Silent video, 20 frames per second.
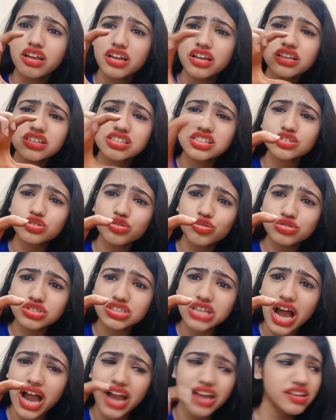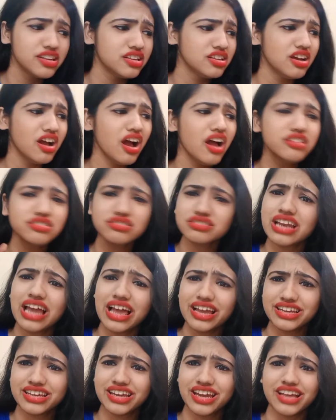it's so tiny, I don't
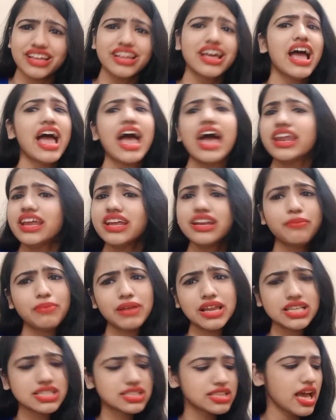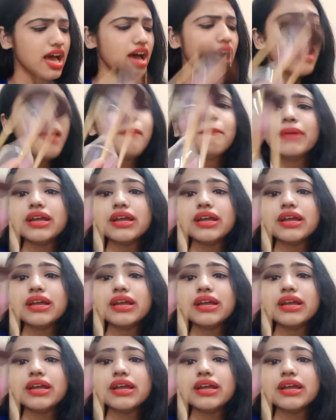like it, and I replace that.